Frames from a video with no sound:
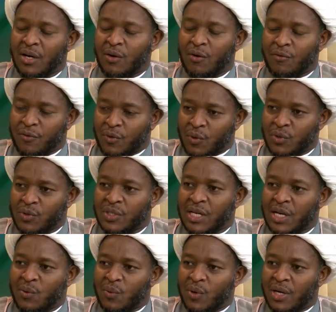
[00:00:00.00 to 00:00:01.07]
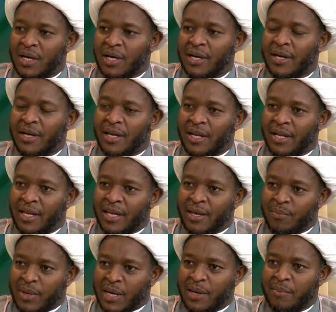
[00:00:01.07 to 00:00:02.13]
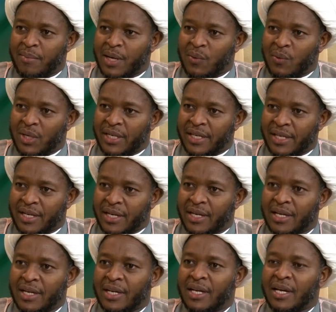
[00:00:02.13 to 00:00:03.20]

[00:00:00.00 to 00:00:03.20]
of course, our imam, our leader,